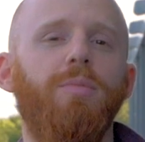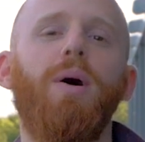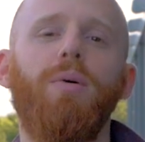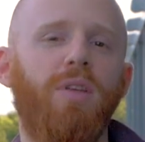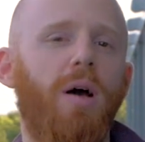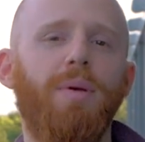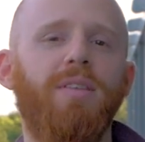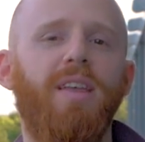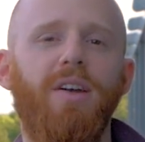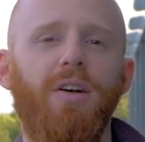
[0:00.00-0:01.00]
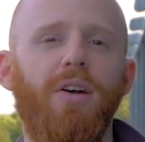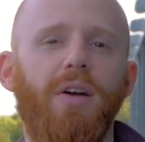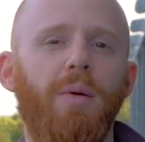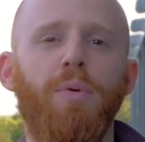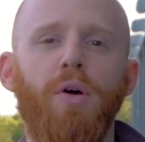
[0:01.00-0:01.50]
about topics that
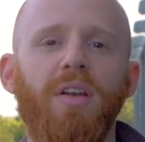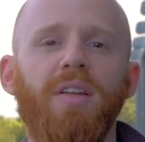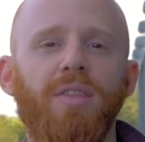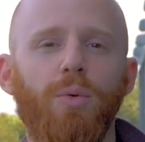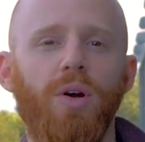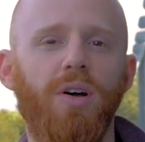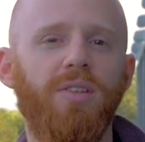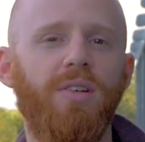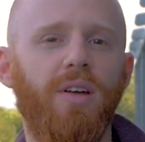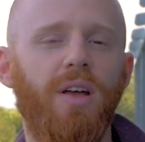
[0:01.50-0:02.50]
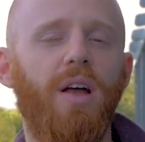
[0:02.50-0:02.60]
are important in the world.